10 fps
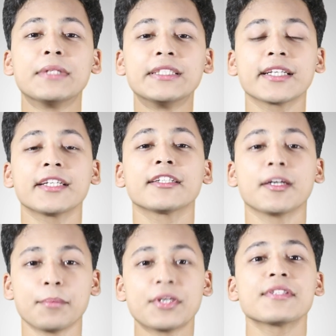B.Tech in
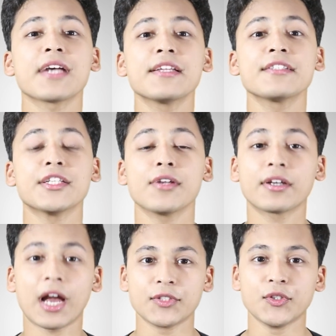computer science in your
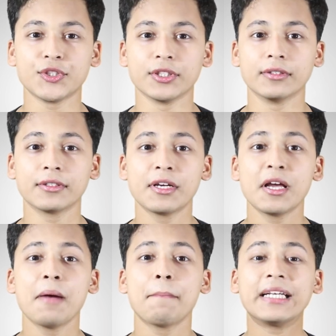graduation.
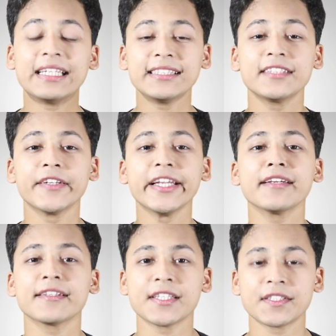But is it really
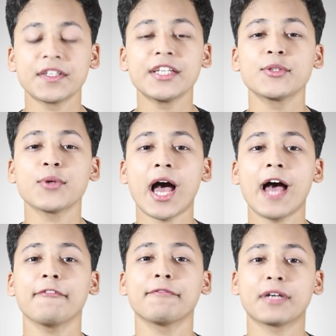necessary to
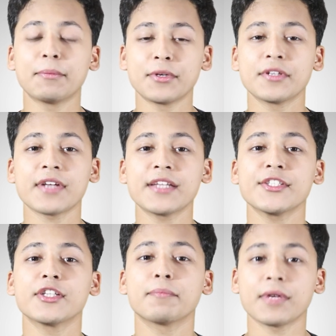have computer science
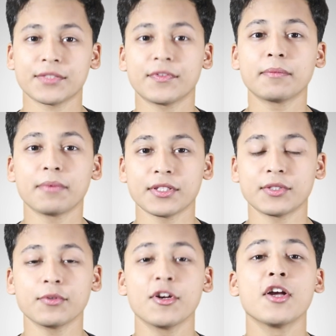in your plus 1 and plus
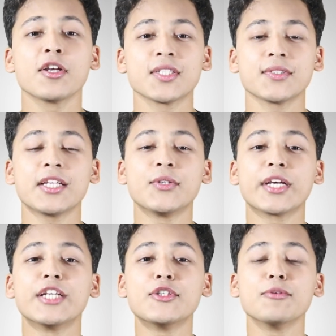2 so that you
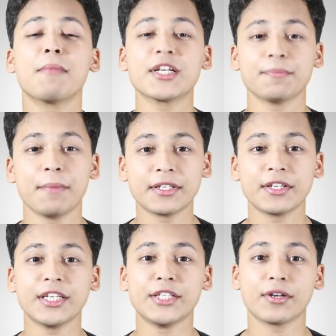can do much better
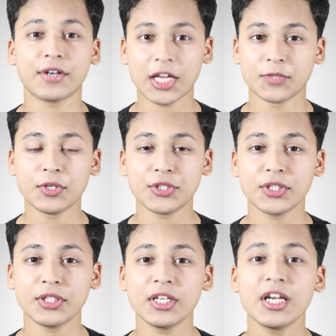in your
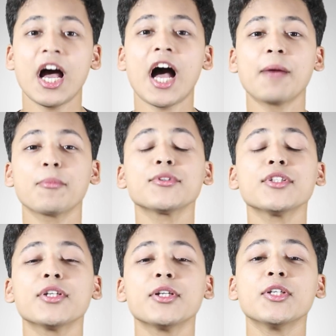graduation? I'm going to
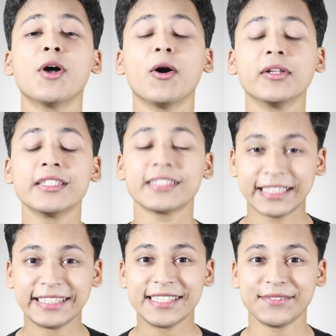tell you all this
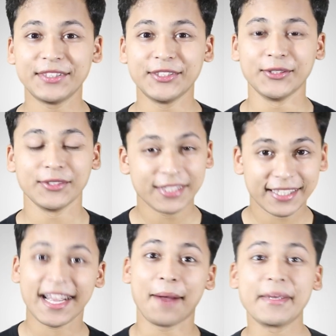in this video
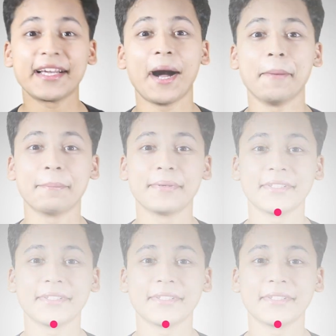coming up.